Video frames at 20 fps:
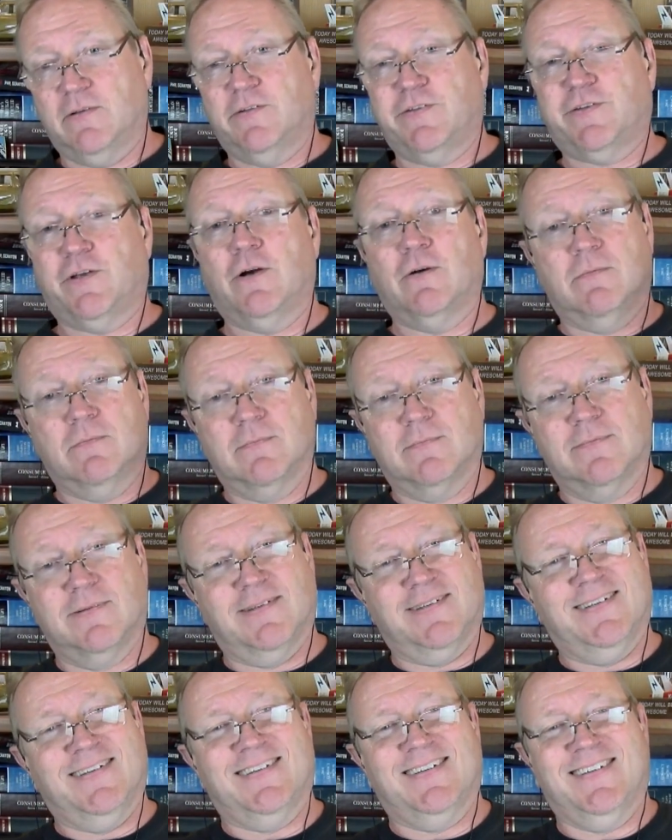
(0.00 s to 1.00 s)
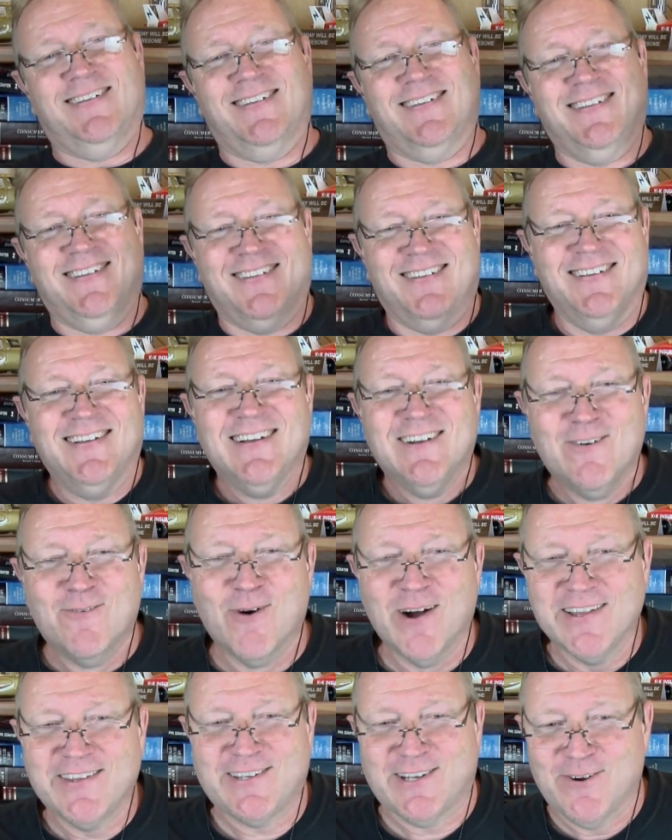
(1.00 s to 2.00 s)
So
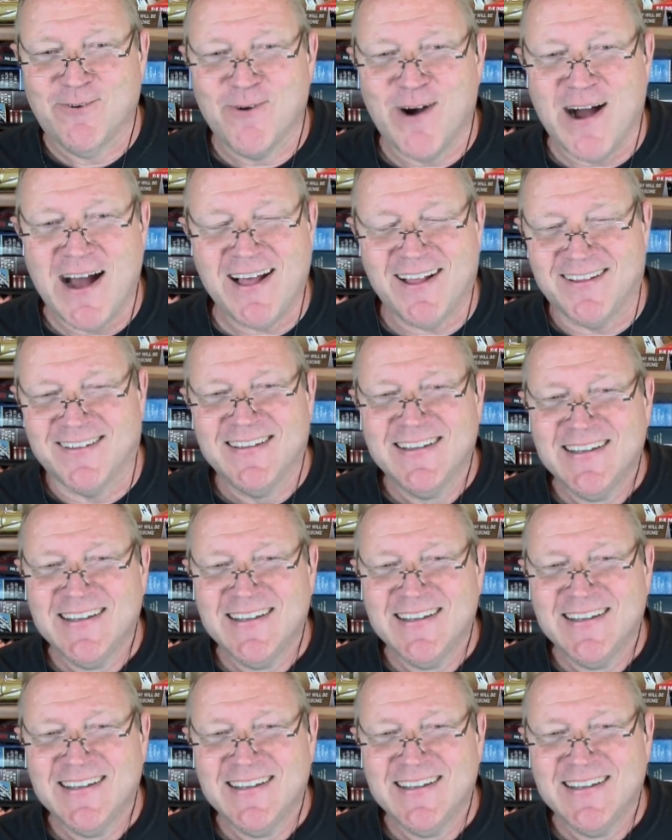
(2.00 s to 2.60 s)
once in a while,